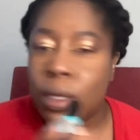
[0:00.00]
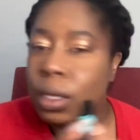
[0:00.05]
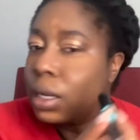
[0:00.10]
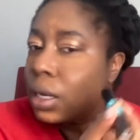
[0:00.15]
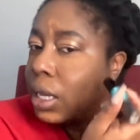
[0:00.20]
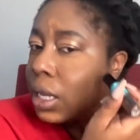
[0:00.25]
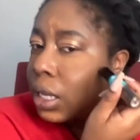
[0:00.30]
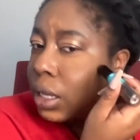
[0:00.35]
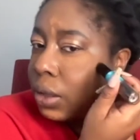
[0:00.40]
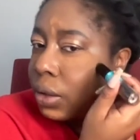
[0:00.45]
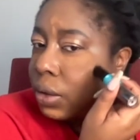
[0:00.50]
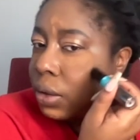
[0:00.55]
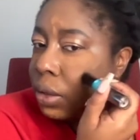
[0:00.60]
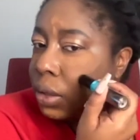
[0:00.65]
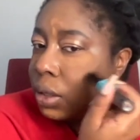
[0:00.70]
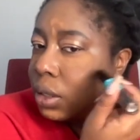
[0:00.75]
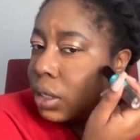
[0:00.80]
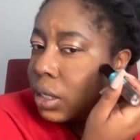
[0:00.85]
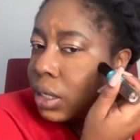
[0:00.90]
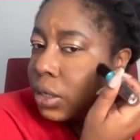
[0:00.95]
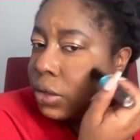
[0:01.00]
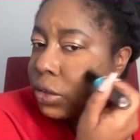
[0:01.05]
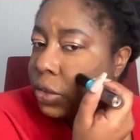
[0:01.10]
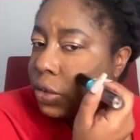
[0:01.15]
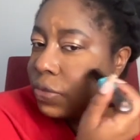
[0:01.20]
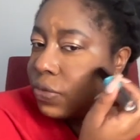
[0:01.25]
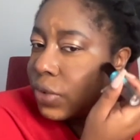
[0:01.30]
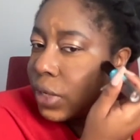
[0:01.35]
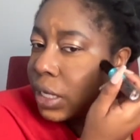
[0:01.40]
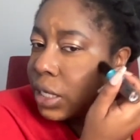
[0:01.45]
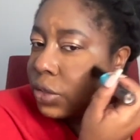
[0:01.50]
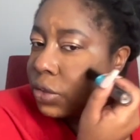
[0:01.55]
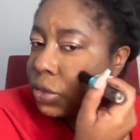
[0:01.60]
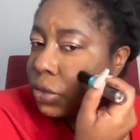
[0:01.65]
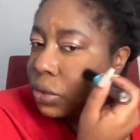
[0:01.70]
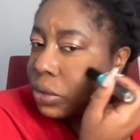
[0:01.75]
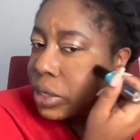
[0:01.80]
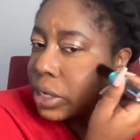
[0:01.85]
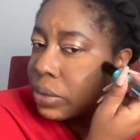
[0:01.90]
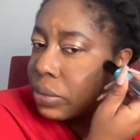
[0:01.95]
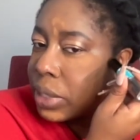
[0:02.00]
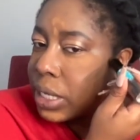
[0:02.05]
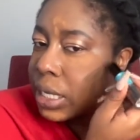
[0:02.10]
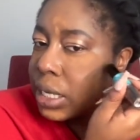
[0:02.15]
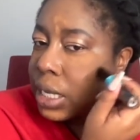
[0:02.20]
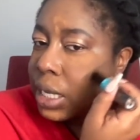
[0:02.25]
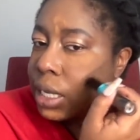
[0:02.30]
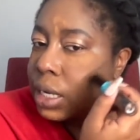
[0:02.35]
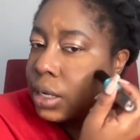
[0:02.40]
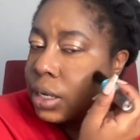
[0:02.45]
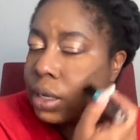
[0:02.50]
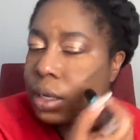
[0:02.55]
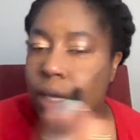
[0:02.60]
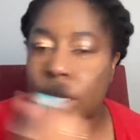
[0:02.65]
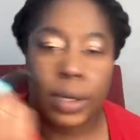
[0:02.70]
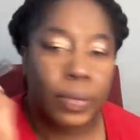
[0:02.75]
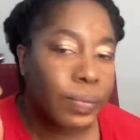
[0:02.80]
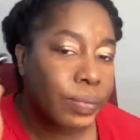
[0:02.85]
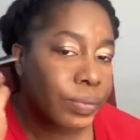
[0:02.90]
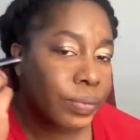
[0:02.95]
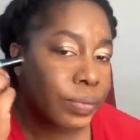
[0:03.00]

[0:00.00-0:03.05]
Now, here's a funny story we can end on.